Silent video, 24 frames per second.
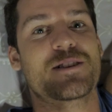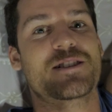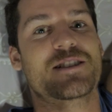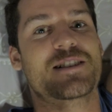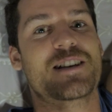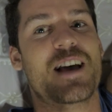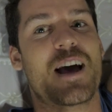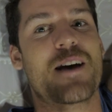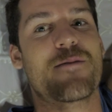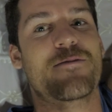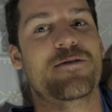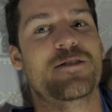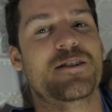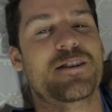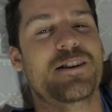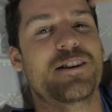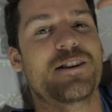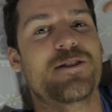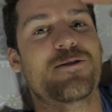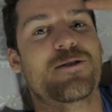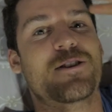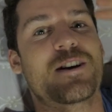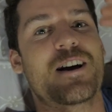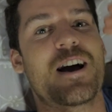escape
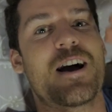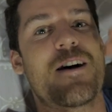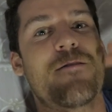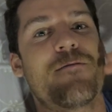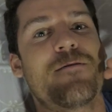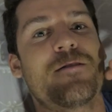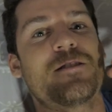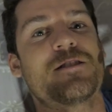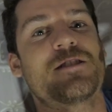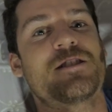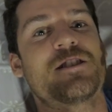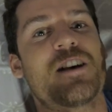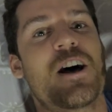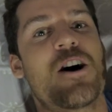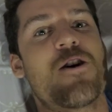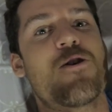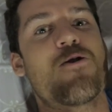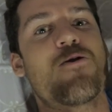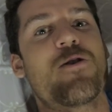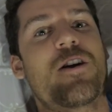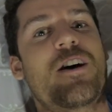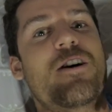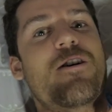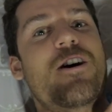your comfort
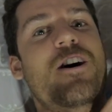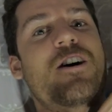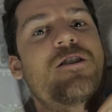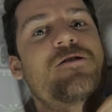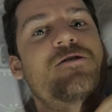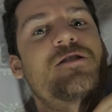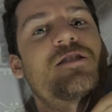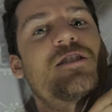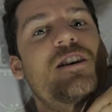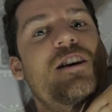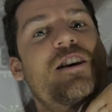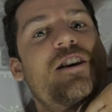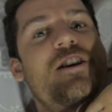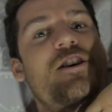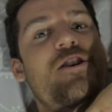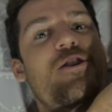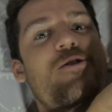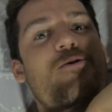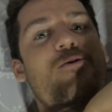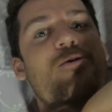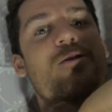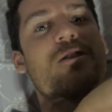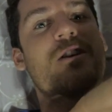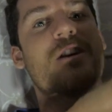zone, and I'll see
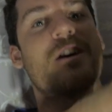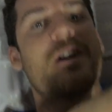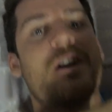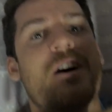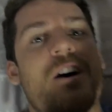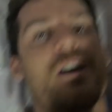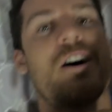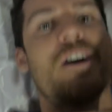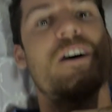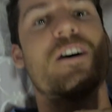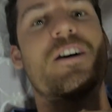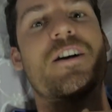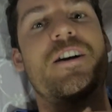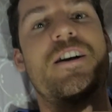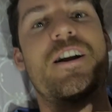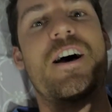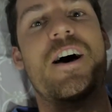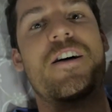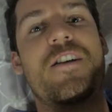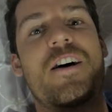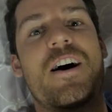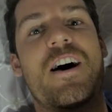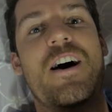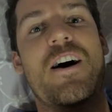you
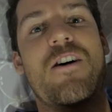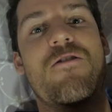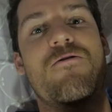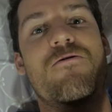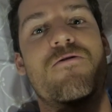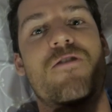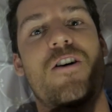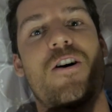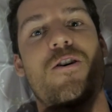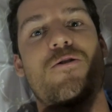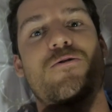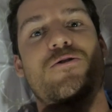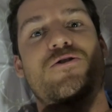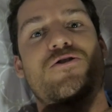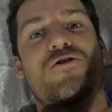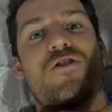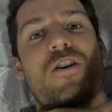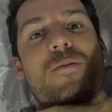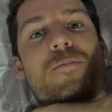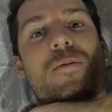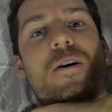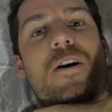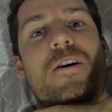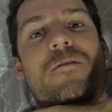another road
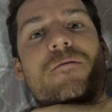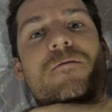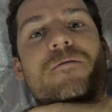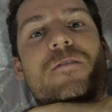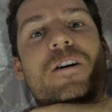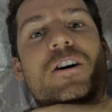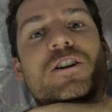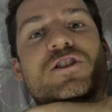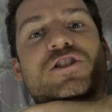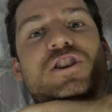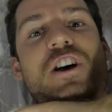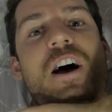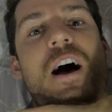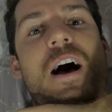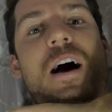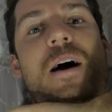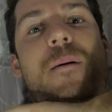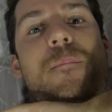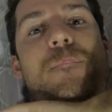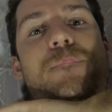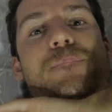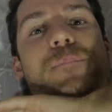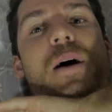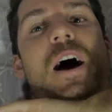trip adventure.
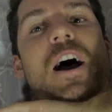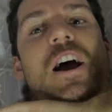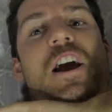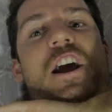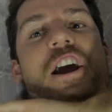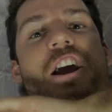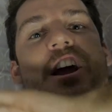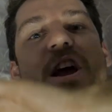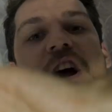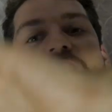Bye!